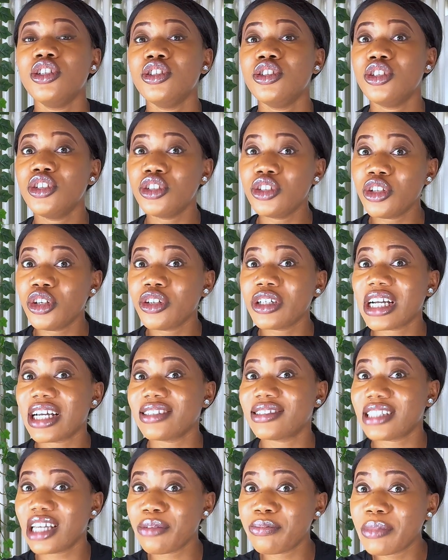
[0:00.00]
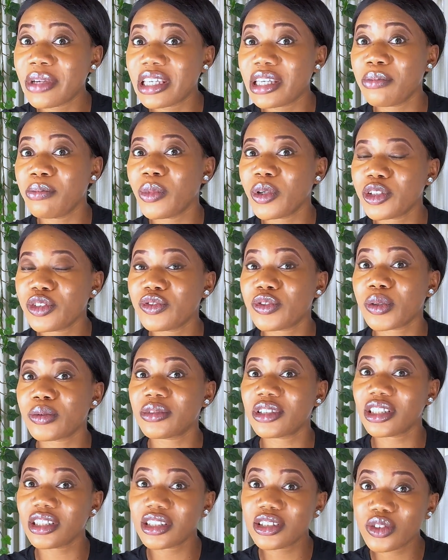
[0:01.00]
Do you know you can start making money from
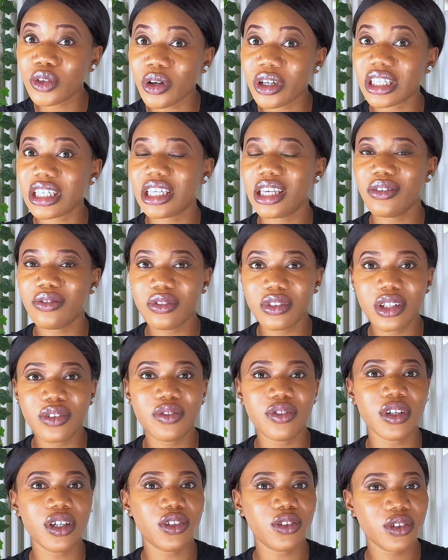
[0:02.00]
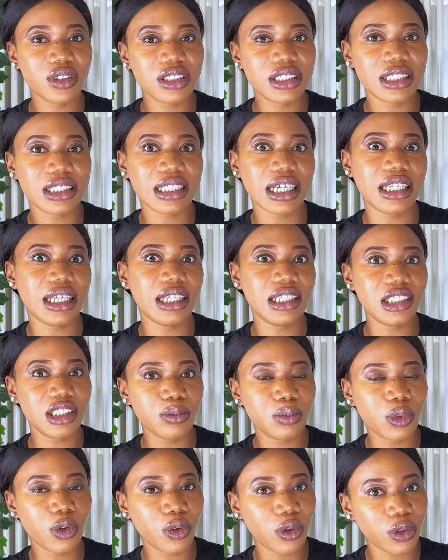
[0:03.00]
TikTok even if you are not in an
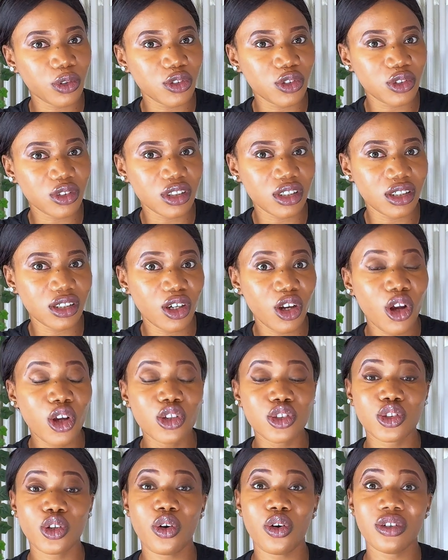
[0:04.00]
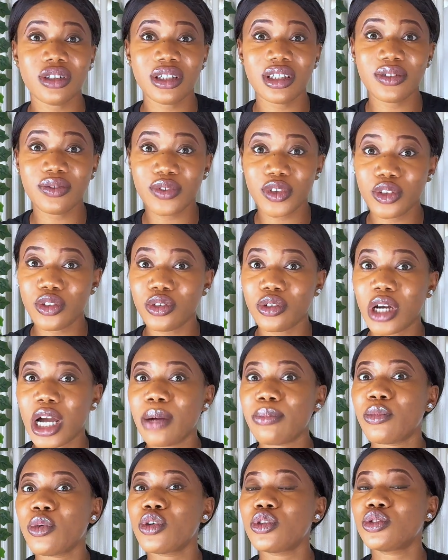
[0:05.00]
eligible country? So on this video,
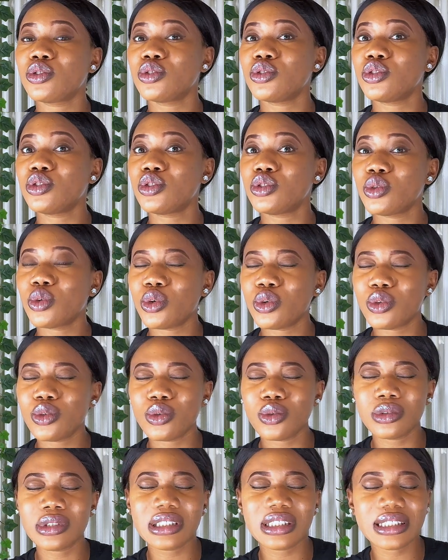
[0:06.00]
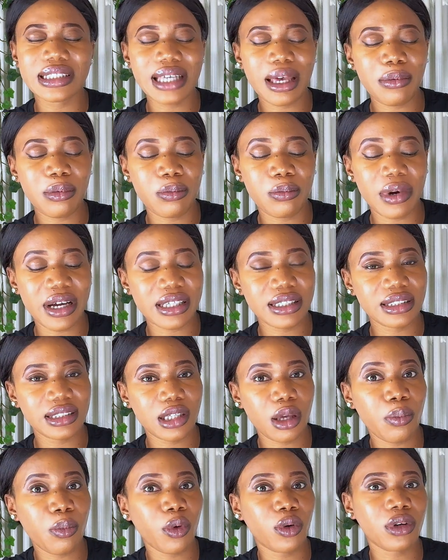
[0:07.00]
I'm going to show you step by
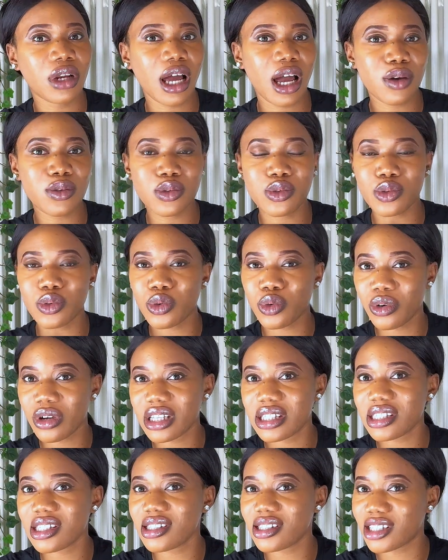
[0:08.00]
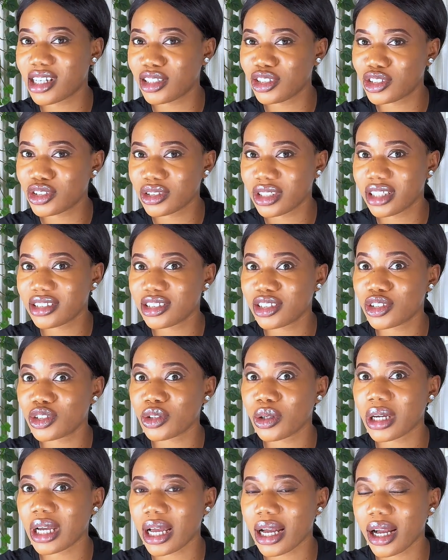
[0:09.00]
step on how to create international
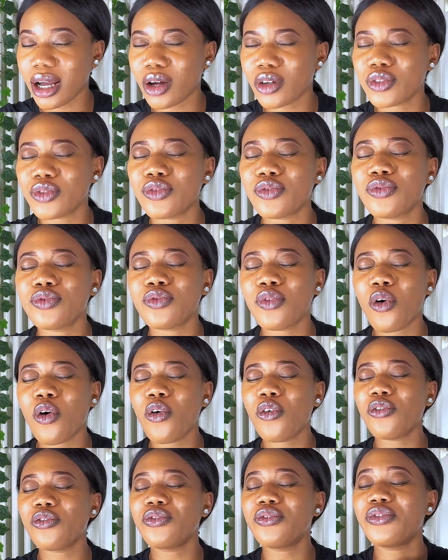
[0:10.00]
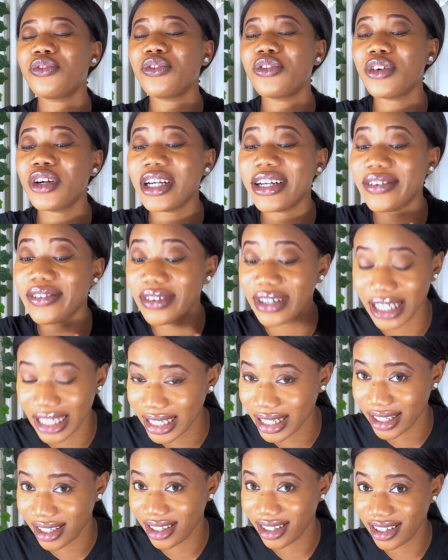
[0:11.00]
TikTok account for
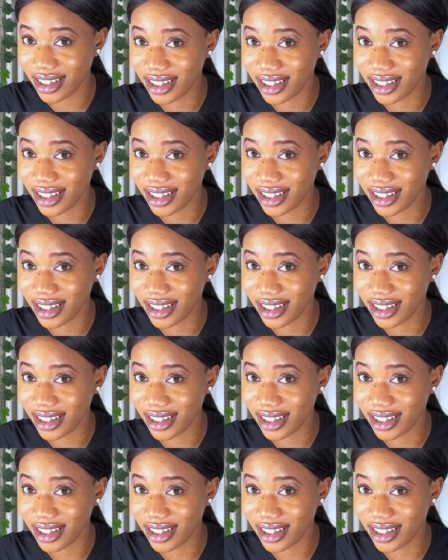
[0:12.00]
free.